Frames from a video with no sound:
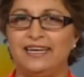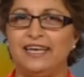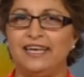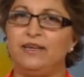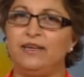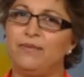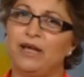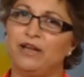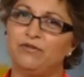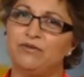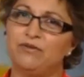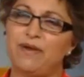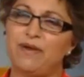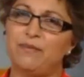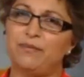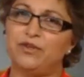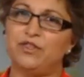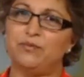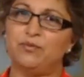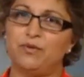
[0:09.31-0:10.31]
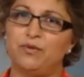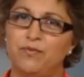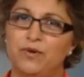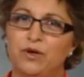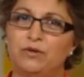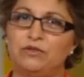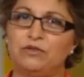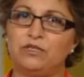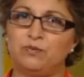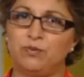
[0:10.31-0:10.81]
Now, you might remember the
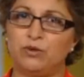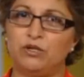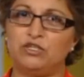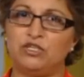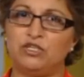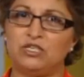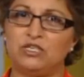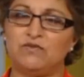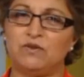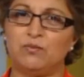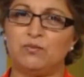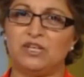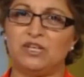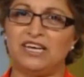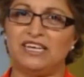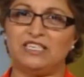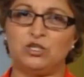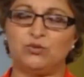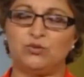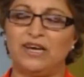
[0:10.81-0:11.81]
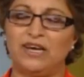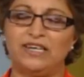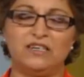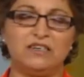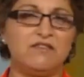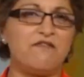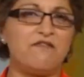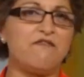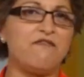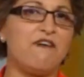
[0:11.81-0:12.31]
proposed purchase of the planes
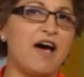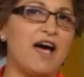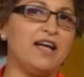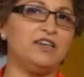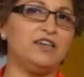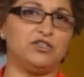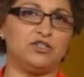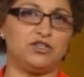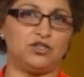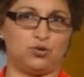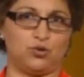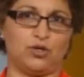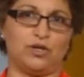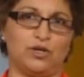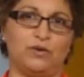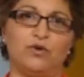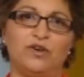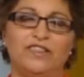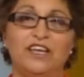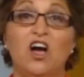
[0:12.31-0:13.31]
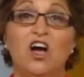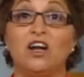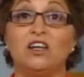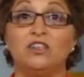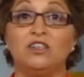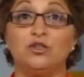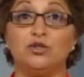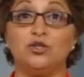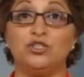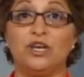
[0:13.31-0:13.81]
created a firestorm when the
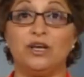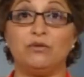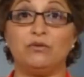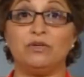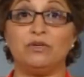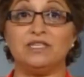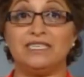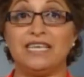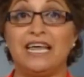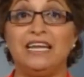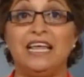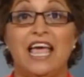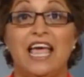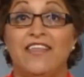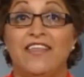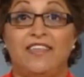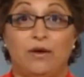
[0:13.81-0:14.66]
Auditor General said